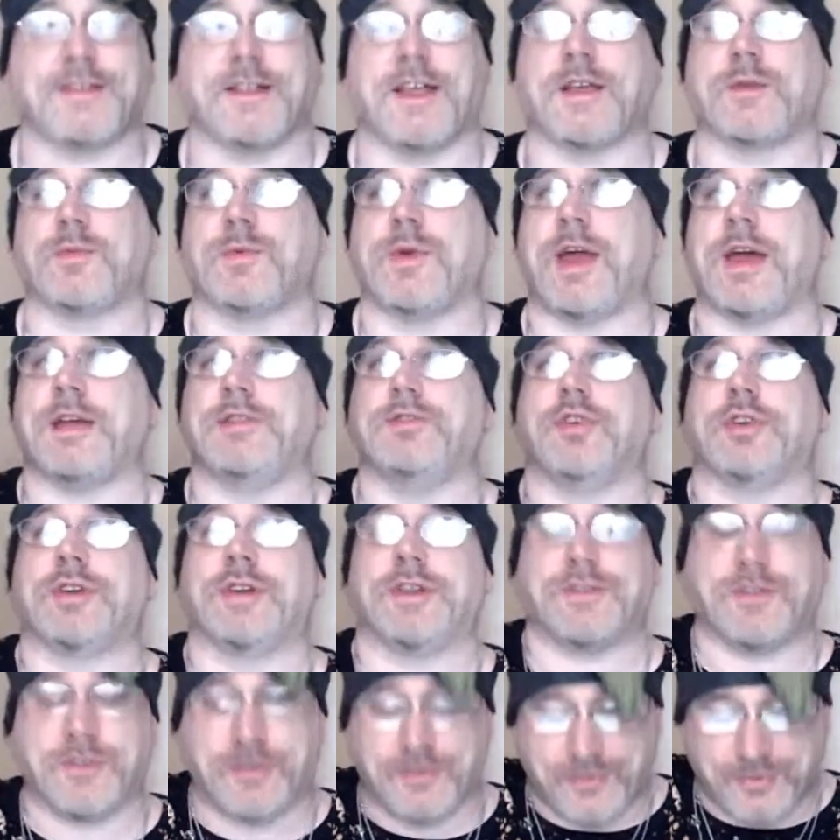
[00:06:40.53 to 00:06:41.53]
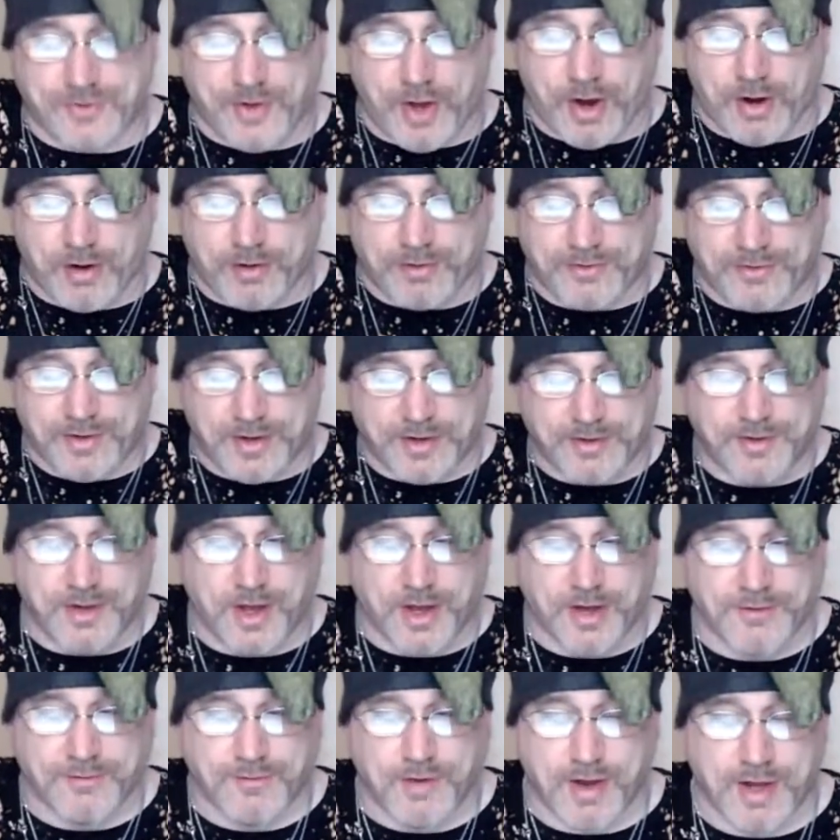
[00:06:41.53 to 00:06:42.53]
like when I look at the stars at
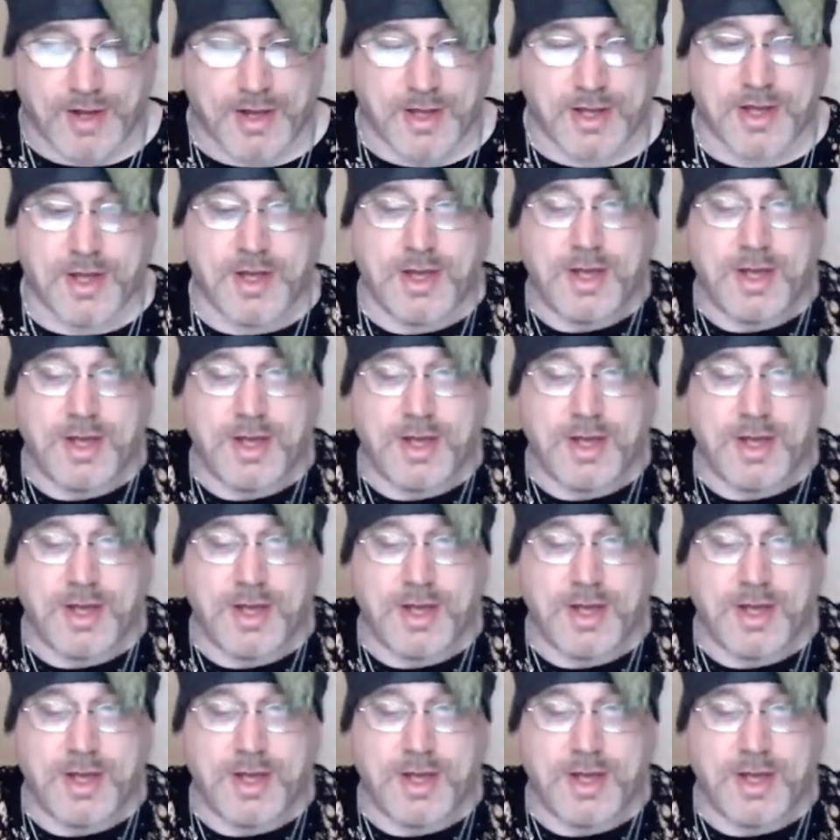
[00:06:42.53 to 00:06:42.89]
night, right?